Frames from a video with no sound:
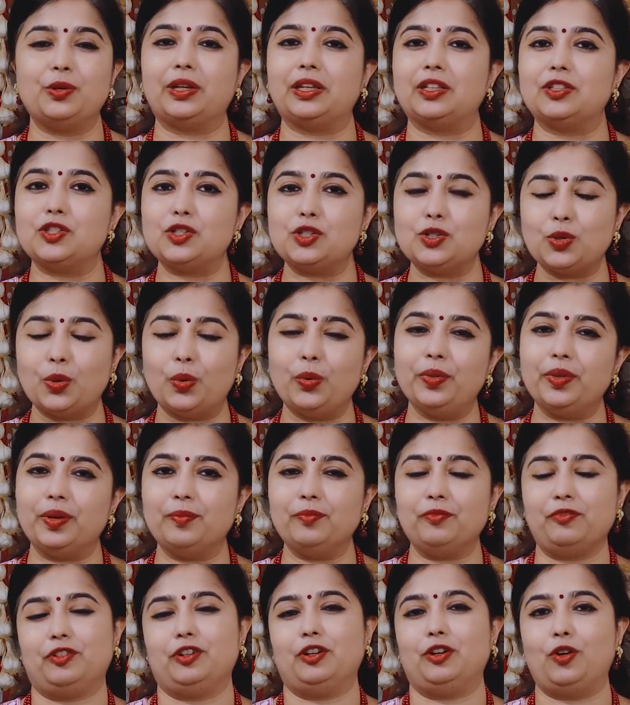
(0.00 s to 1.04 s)
and you can store
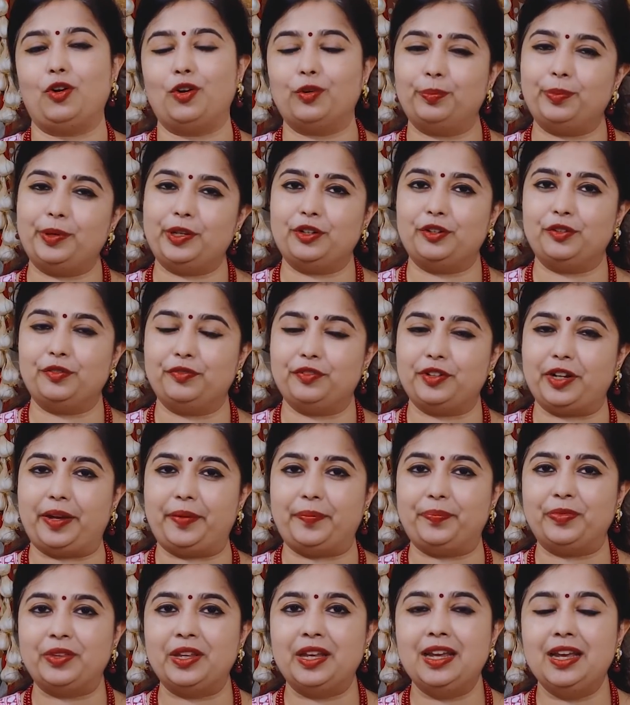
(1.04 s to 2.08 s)
them for a long period of
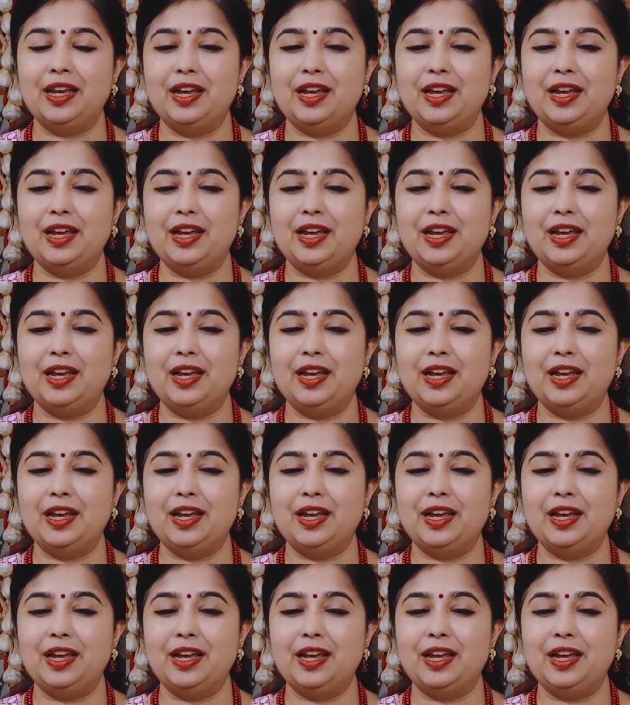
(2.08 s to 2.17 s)
time.